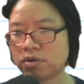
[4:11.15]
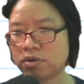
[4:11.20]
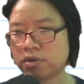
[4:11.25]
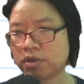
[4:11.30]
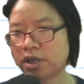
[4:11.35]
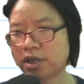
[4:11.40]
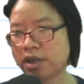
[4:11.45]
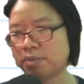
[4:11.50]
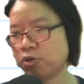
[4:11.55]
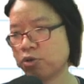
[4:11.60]

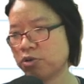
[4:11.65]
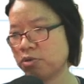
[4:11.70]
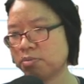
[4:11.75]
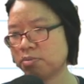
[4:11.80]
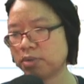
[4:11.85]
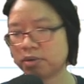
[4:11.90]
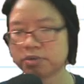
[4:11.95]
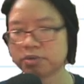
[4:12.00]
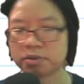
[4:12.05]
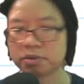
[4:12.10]
then I'm going to
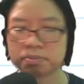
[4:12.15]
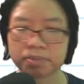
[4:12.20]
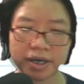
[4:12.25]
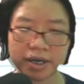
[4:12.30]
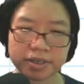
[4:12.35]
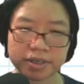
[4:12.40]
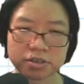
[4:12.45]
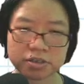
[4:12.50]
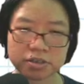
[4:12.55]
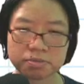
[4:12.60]
multiply
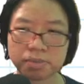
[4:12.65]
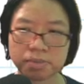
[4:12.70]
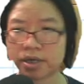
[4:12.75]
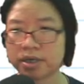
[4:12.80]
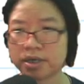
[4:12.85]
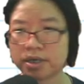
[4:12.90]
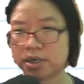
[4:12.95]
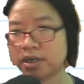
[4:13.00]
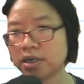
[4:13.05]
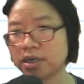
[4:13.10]
this
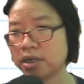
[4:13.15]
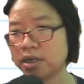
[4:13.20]
by